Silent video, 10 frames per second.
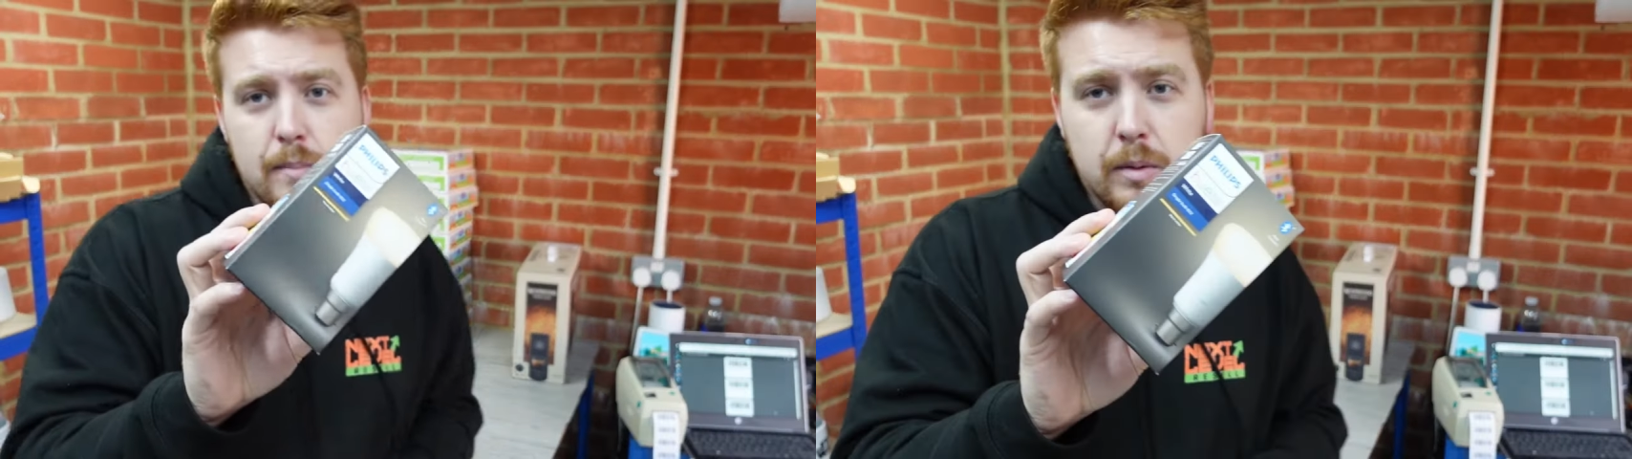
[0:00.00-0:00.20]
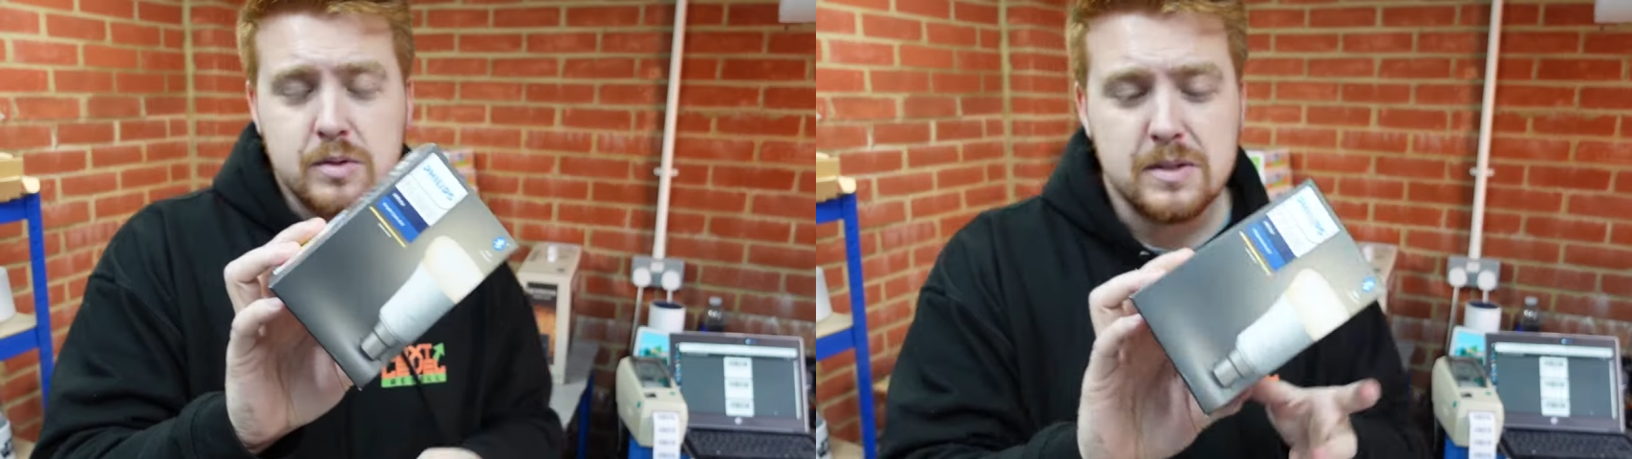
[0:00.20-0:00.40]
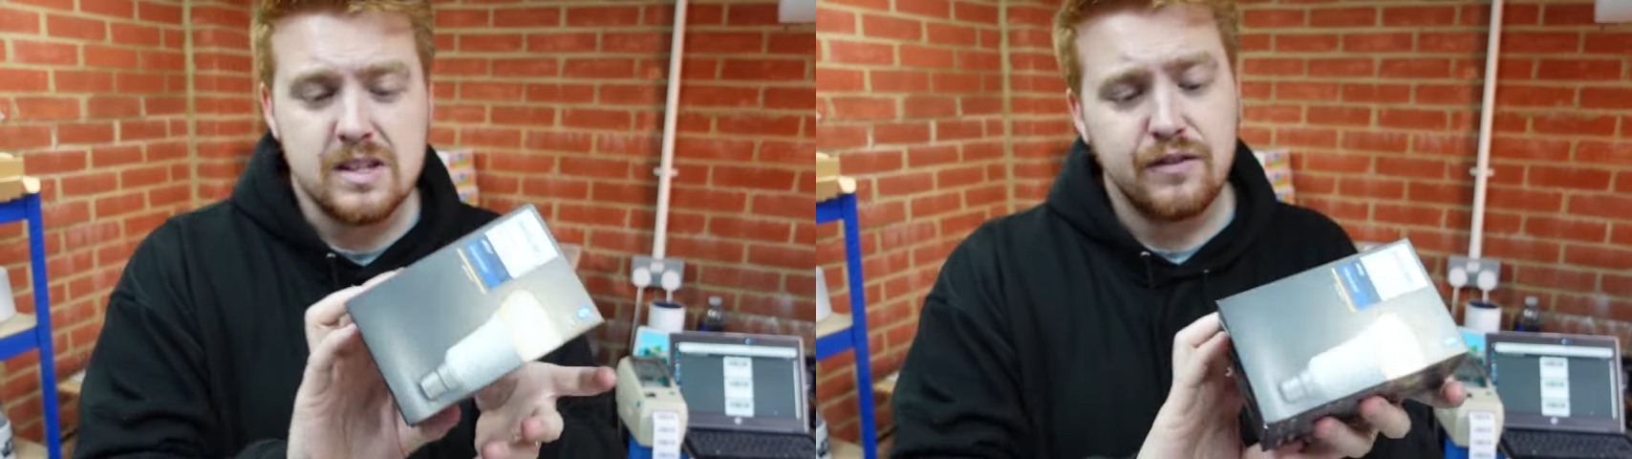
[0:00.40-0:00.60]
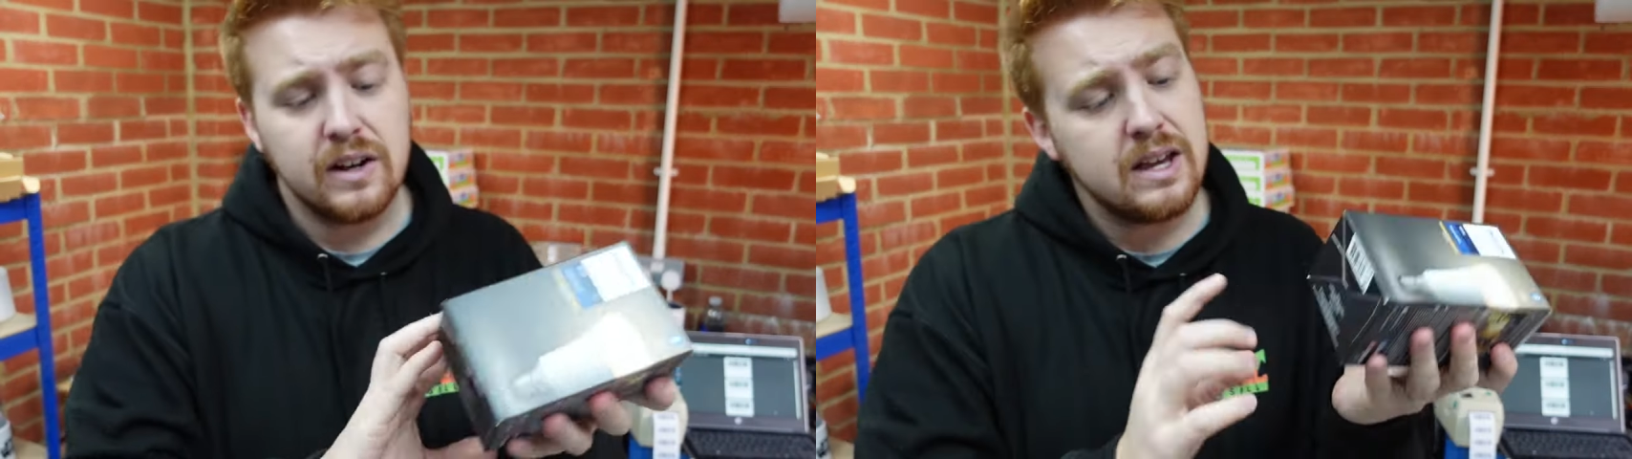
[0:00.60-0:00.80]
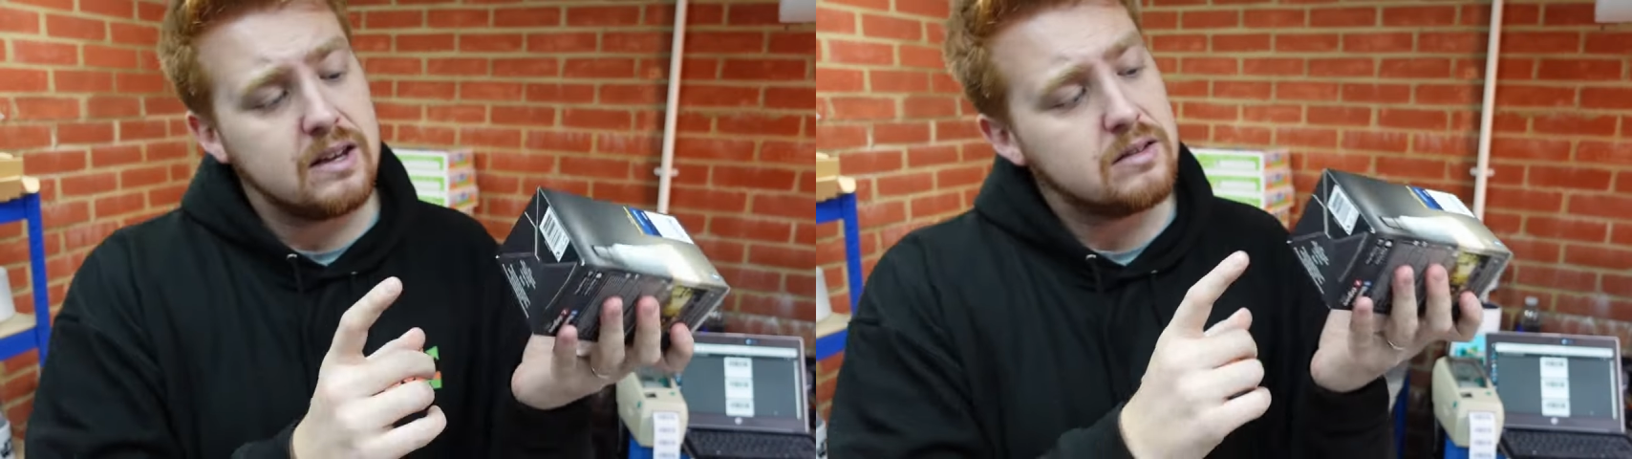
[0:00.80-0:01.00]
bulb
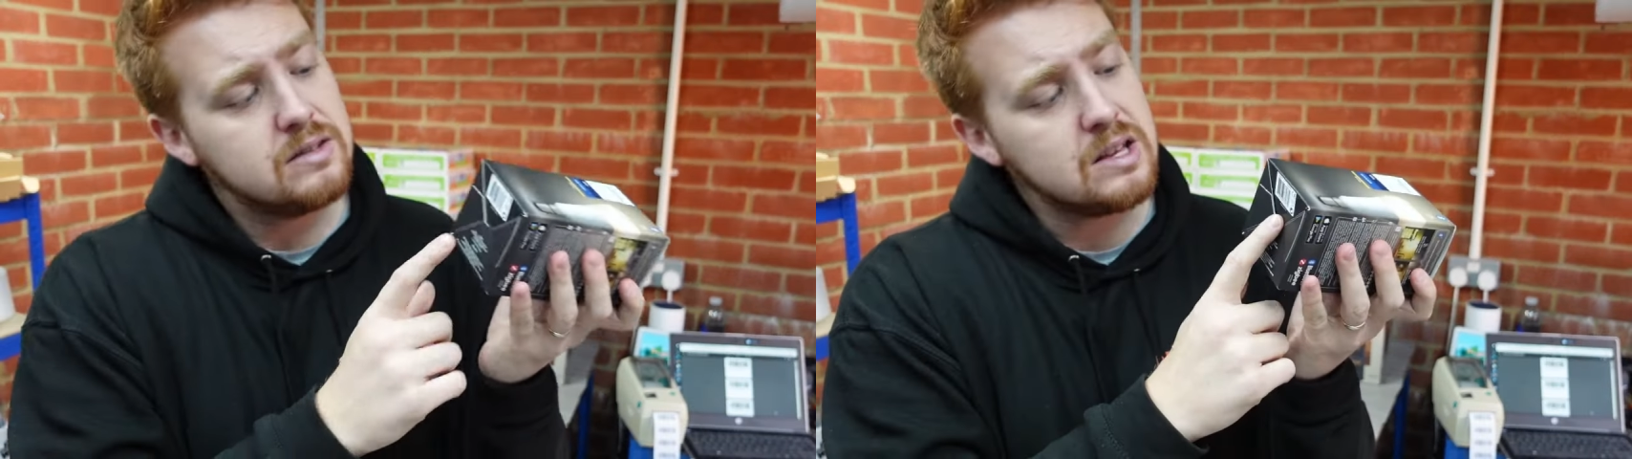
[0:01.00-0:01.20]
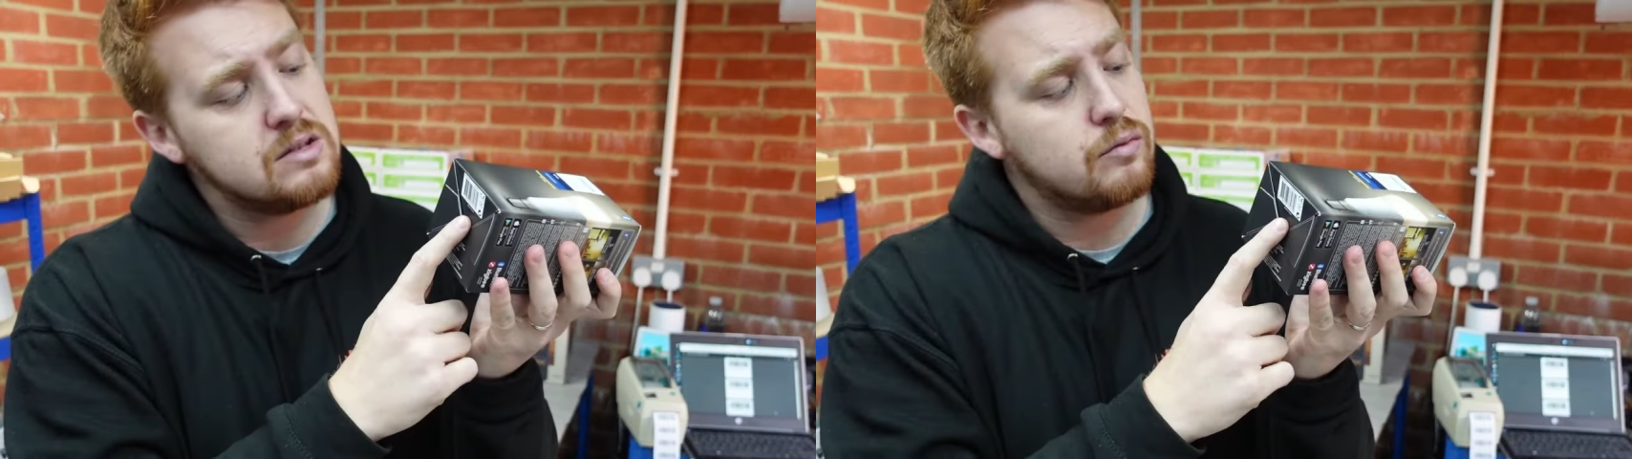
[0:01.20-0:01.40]
specifically doesn't